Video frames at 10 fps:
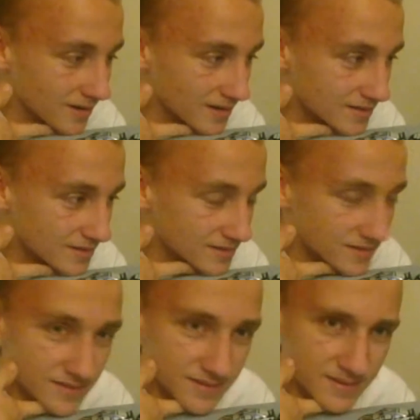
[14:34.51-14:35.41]
His
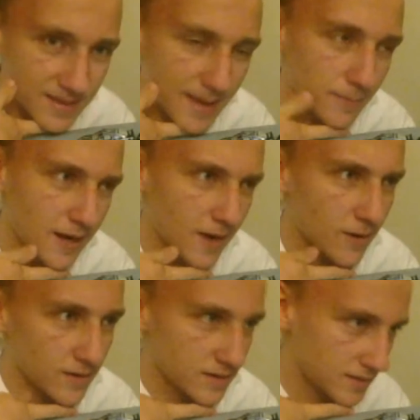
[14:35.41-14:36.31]
lap
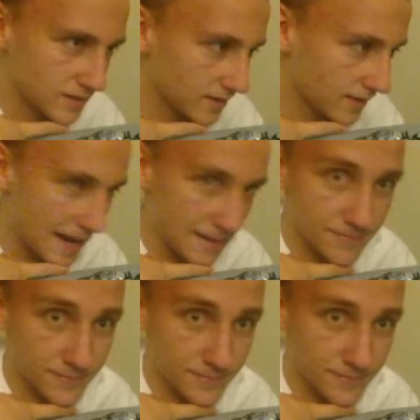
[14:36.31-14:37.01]
counter is at lap